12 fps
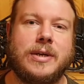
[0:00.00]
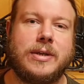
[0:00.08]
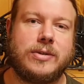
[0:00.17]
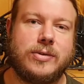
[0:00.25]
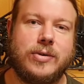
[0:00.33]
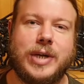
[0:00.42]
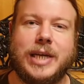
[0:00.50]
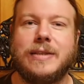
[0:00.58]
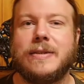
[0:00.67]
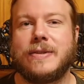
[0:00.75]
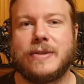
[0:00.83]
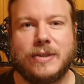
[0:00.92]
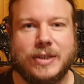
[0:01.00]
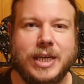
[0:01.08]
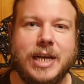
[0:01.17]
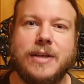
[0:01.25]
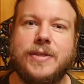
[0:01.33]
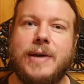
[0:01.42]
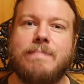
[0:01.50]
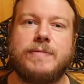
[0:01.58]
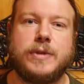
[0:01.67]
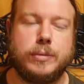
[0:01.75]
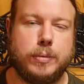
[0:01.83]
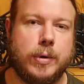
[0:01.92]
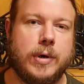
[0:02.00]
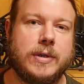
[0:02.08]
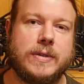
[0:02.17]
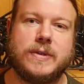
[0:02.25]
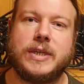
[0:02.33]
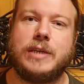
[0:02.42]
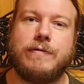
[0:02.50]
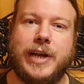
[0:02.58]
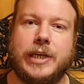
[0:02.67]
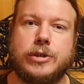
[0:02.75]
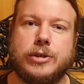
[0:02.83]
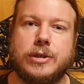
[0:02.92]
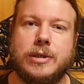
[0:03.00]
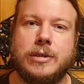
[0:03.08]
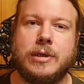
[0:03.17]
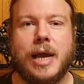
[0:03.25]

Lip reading: so you can steer them towards adventure.